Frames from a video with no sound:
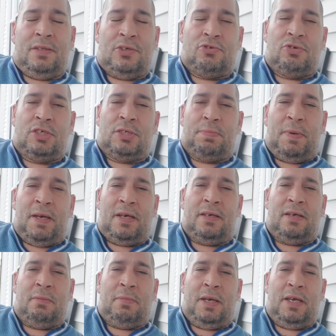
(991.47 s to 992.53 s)

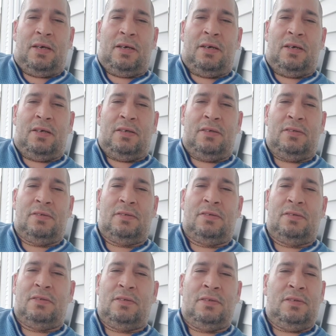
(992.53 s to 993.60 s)
disrespect can make a
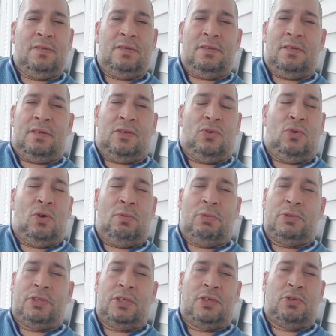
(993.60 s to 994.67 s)
a
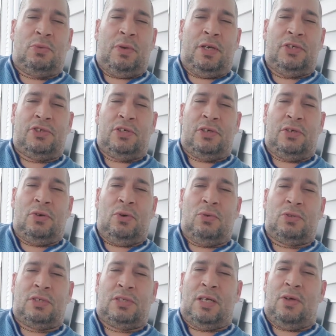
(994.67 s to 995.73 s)
normal situation
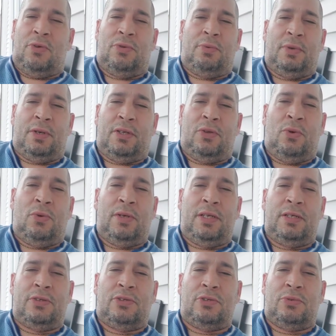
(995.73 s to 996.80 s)
go south when it don't
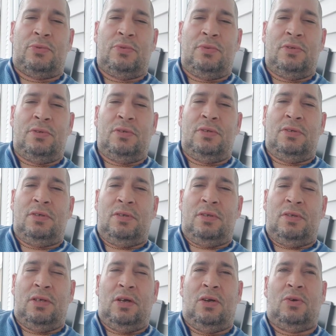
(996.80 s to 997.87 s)
need to
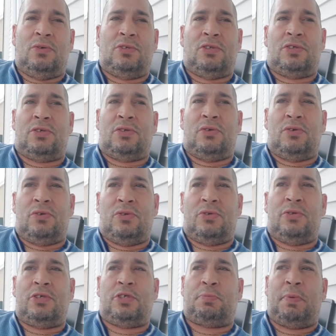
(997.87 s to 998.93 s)
you know and just a
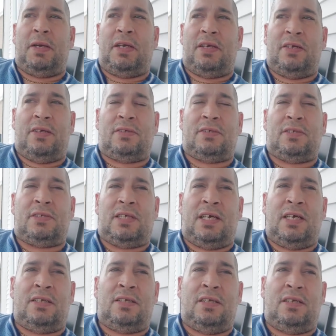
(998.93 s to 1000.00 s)
little speaking and
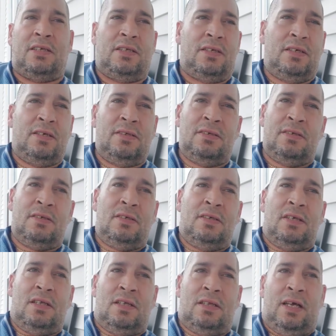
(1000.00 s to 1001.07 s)
understanding and
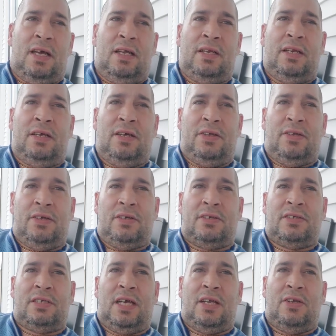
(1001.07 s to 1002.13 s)
letting the other
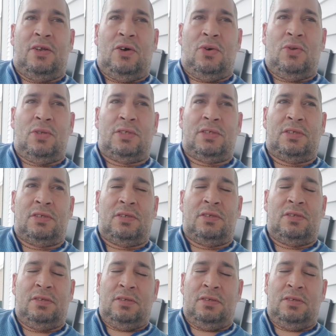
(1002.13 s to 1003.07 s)
set know listen